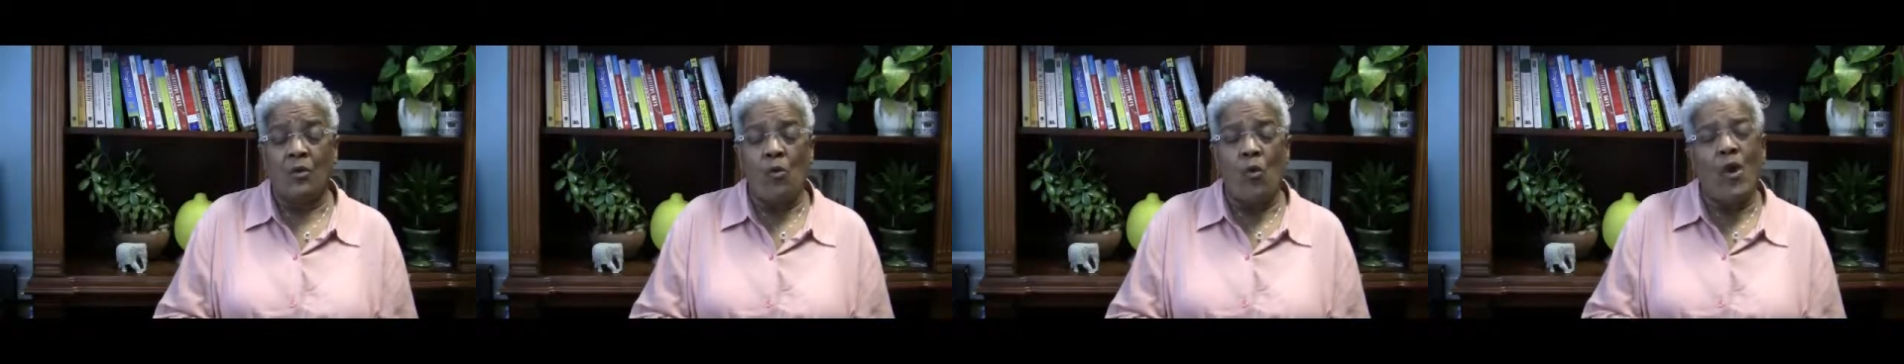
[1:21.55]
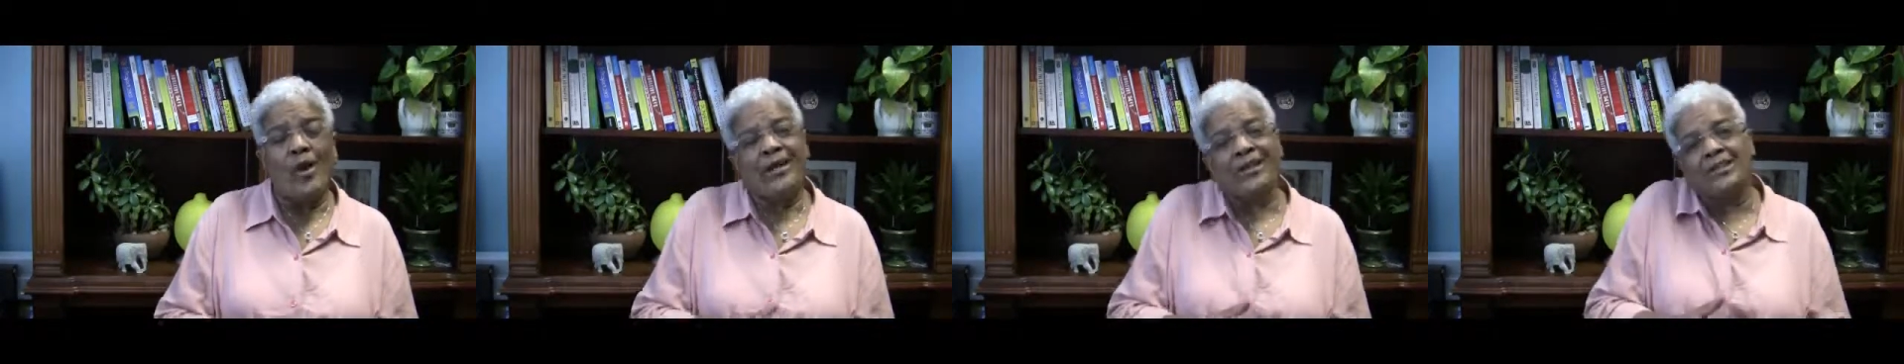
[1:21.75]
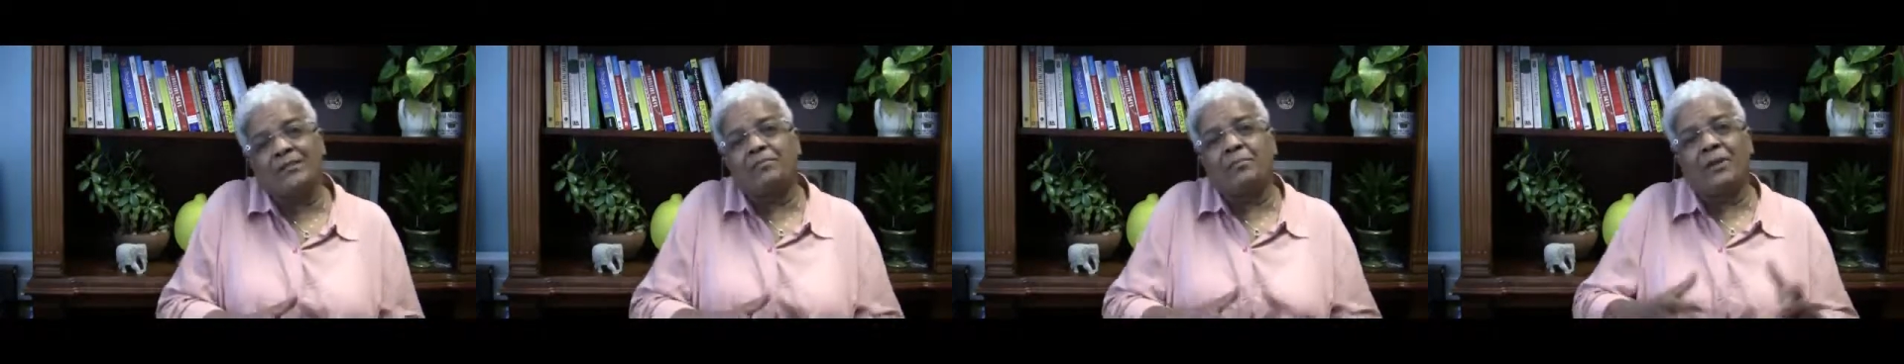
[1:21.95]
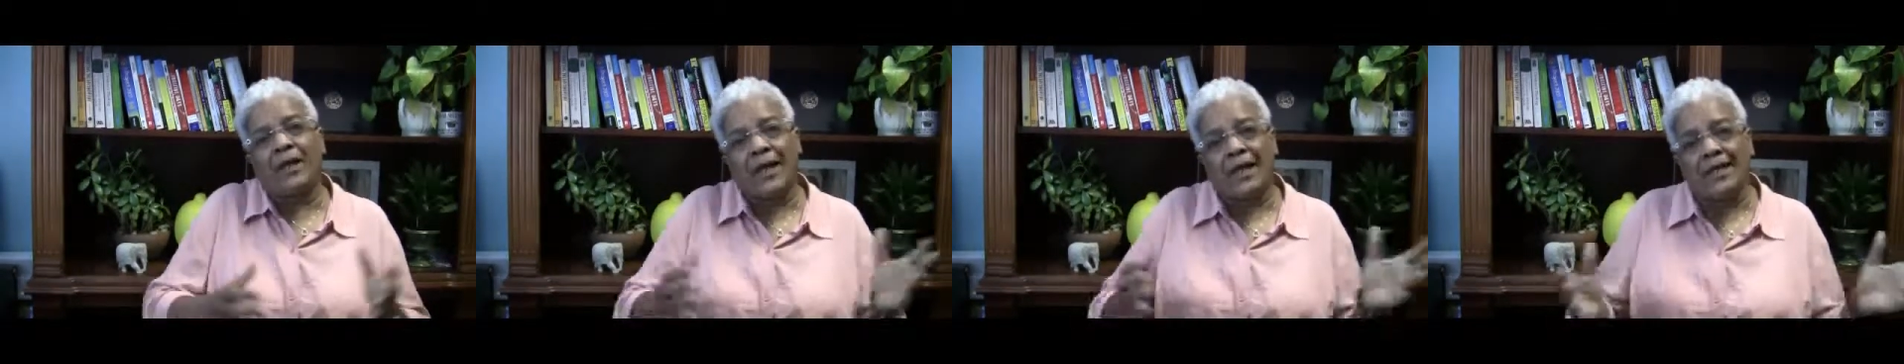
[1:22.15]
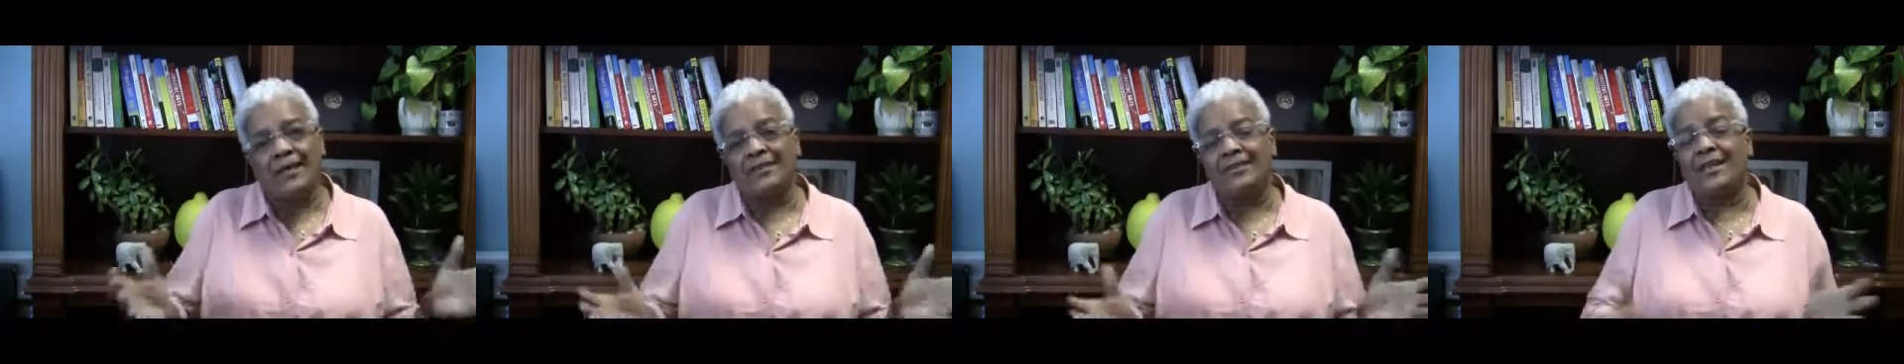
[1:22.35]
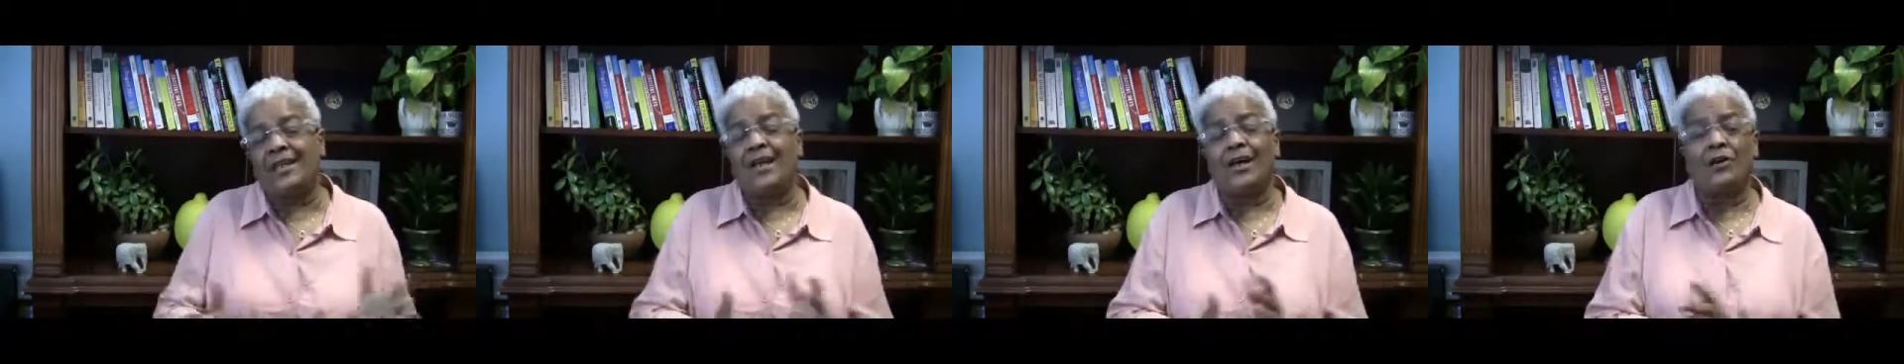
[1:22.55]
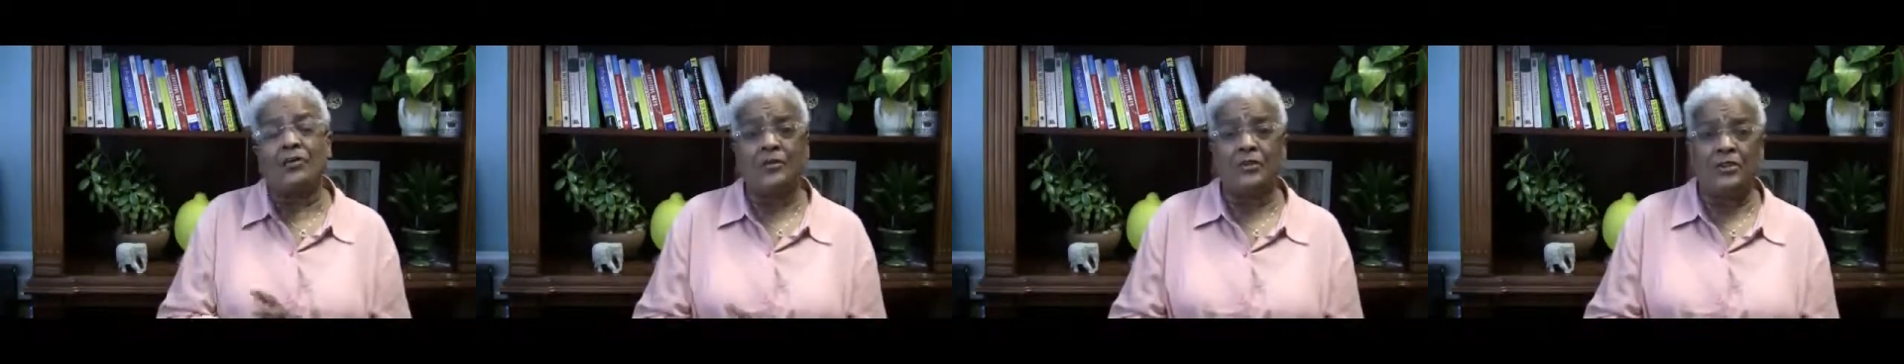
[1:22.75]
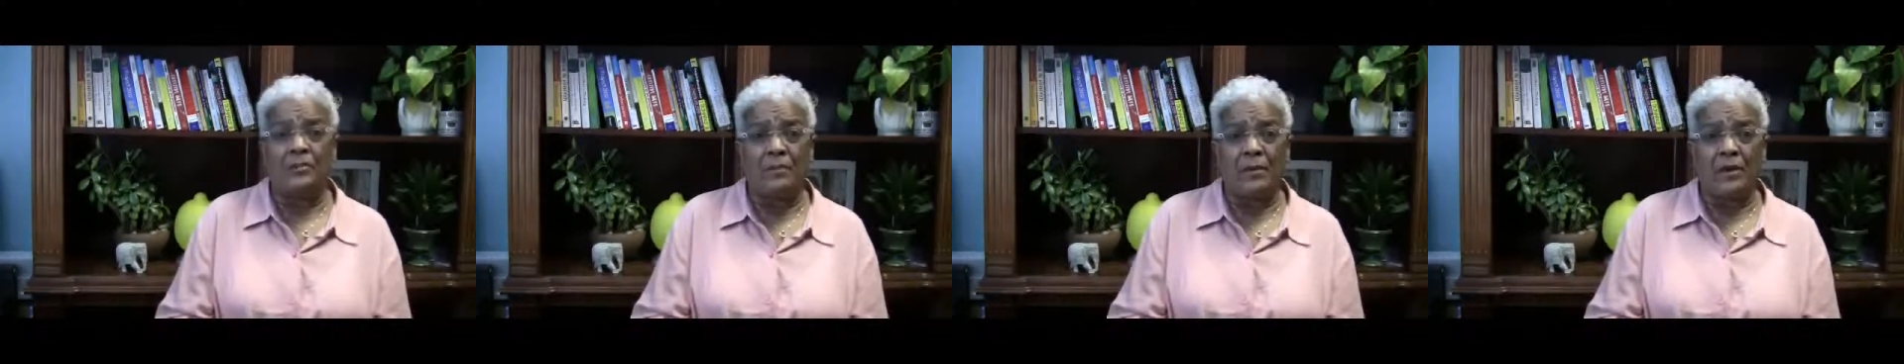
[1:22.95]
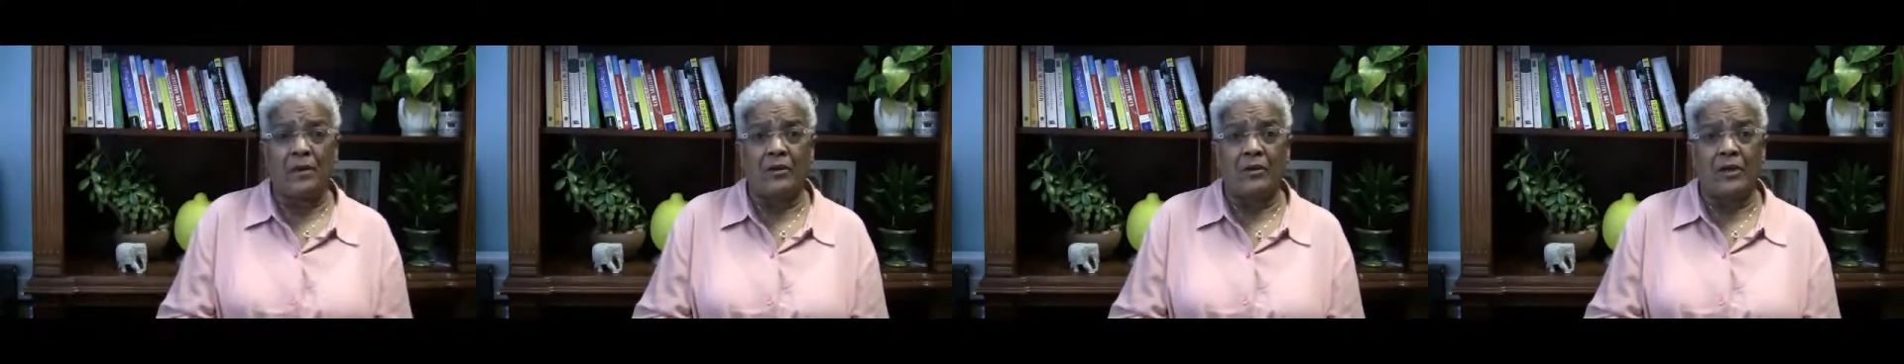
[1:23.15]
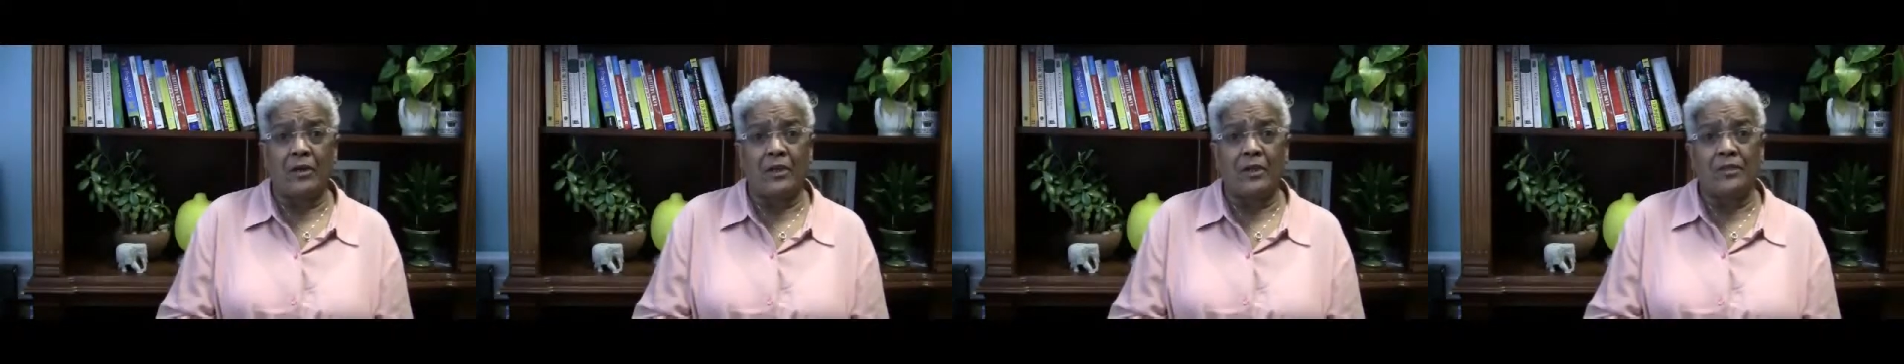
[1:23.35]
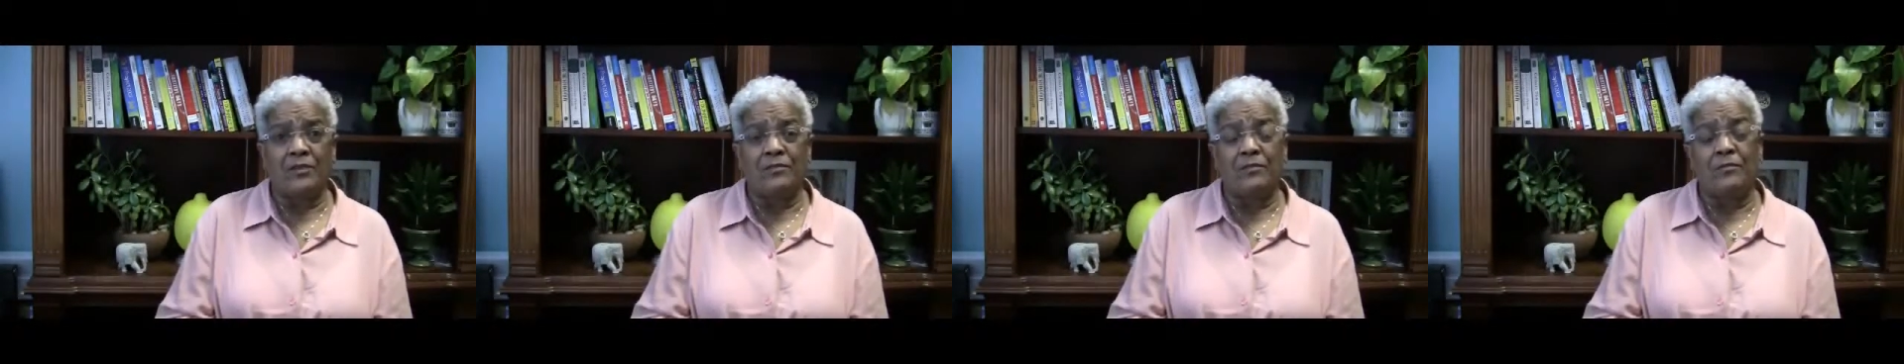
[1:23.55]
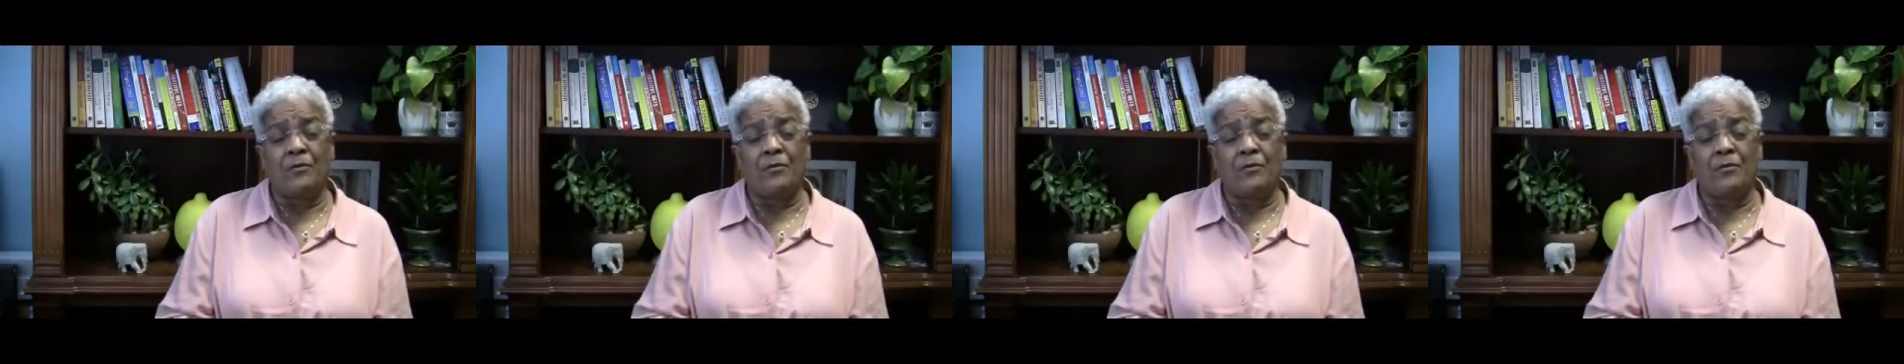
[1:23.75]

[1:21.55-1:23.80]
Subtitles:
What explains the health disparities